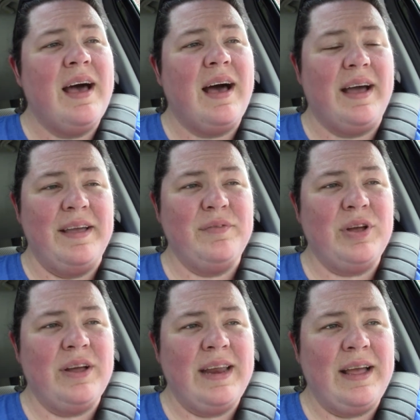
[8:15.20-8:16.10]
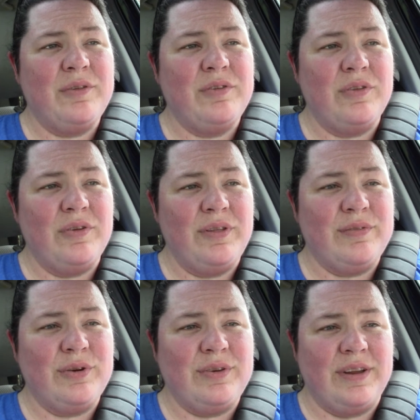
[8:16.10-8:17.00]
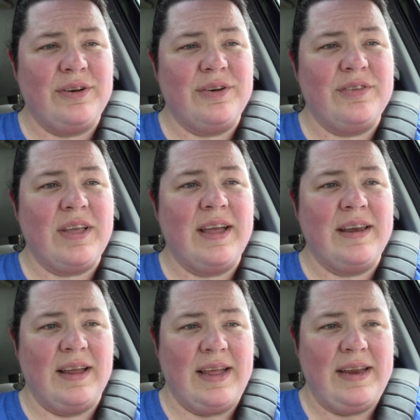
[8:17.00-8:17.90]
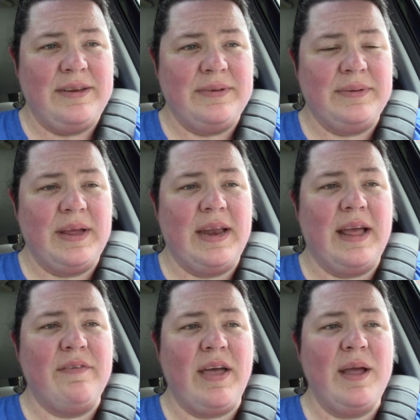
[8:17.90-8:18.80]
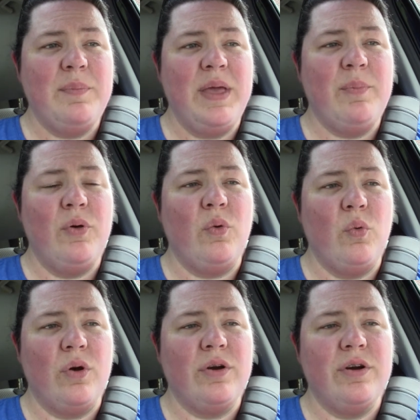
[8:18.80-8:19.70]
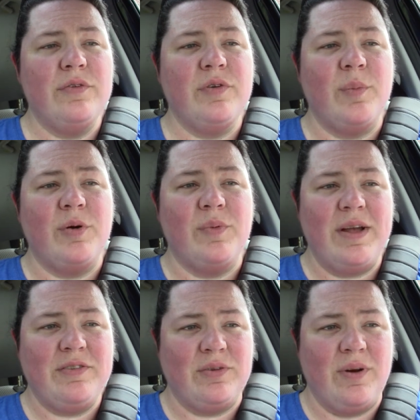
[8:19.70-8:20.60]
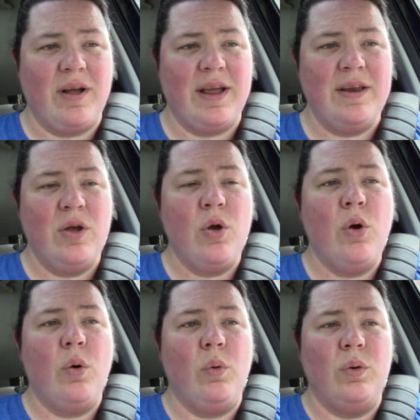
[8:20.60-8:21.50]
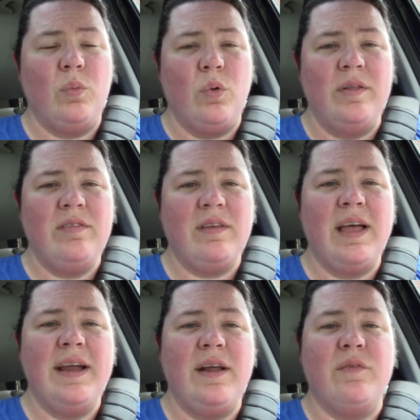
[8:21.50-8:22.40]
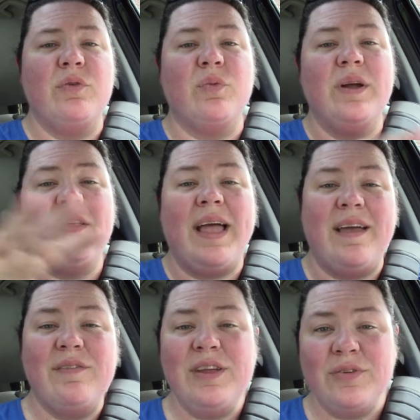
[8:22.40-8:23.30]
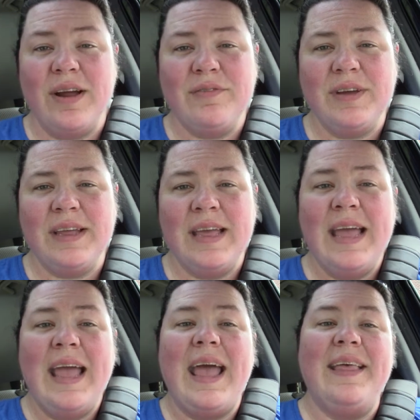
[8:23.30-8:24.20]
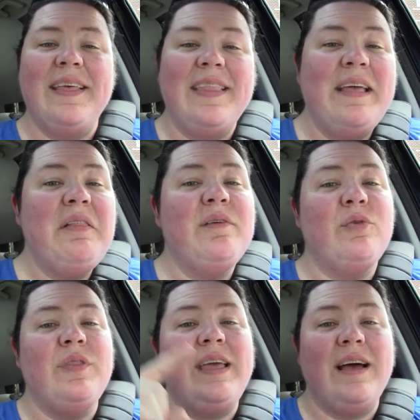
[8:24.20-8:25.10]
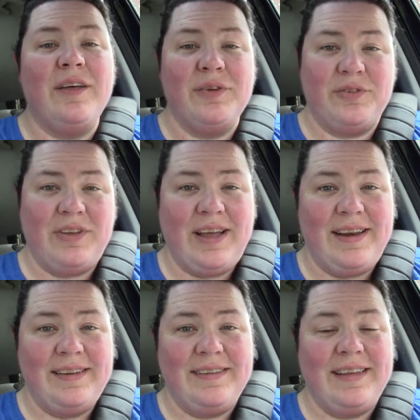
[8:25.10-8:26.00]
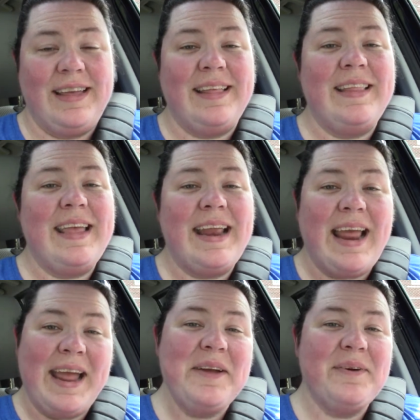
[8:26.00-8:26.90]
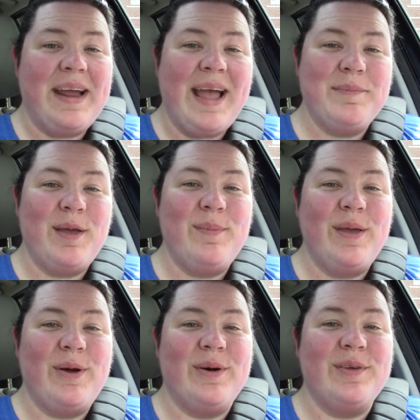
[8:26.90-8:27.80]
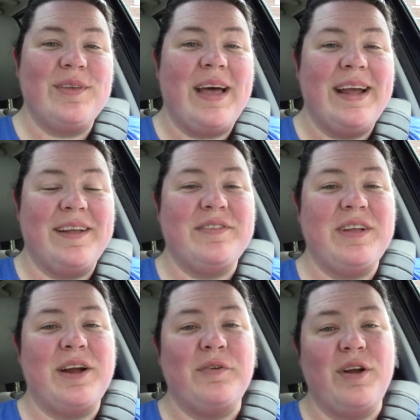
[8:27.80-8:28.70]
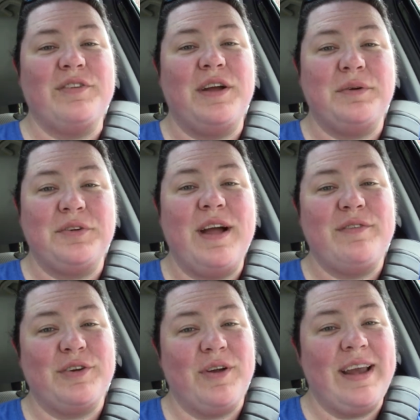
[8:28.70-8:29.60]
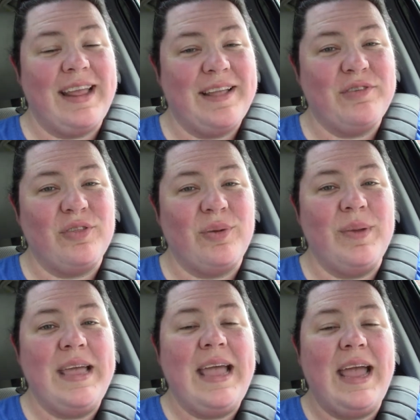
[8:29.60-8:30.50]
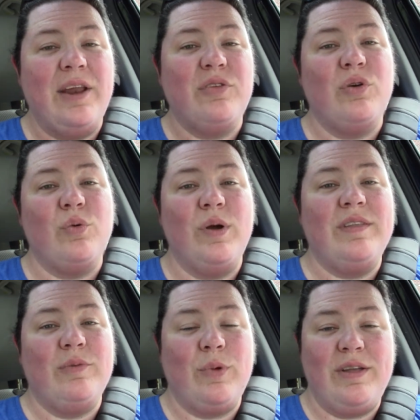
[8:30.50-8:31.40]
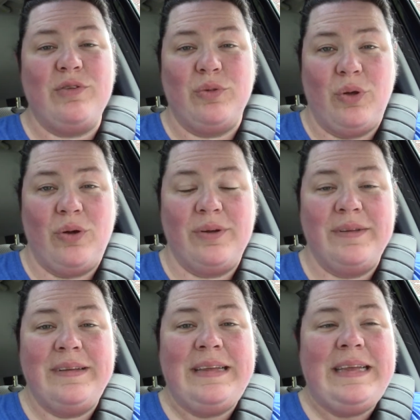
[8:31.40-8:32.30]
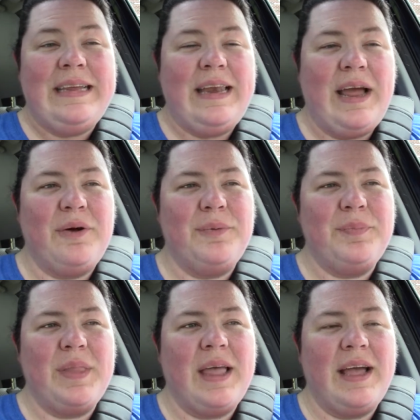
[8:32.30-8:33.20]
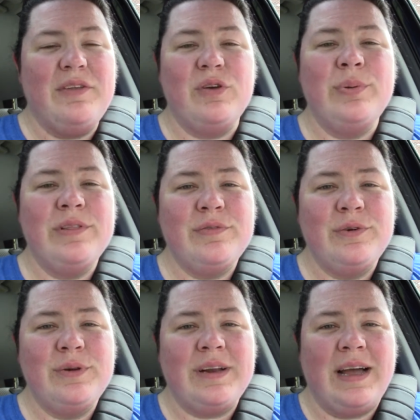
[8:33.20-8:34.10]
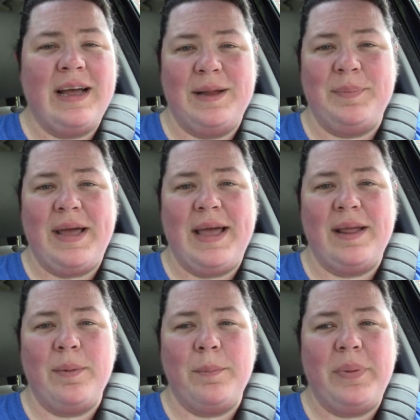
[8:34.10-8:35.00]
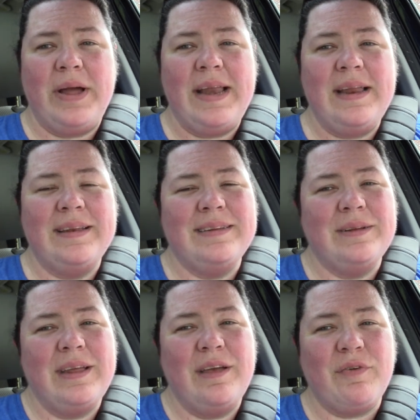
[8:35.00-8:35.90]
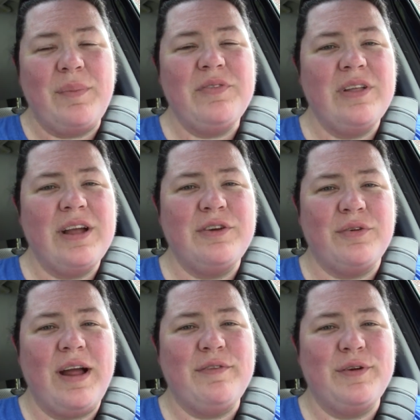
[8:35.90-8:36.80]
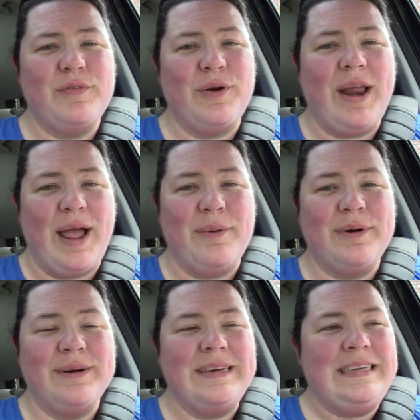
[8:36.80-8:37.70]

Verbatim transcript: I have gone out to deliver dinners at night, and I've had people order from a restaurant on one side of the real heavy traffic and then they live on the other side. And then they get angry at me because I got stuck in rush hour traffic trying to get to them and it took way too, way too long. Now, I do put the food in a hot bag, but if I'm stuck in traffic for an hour,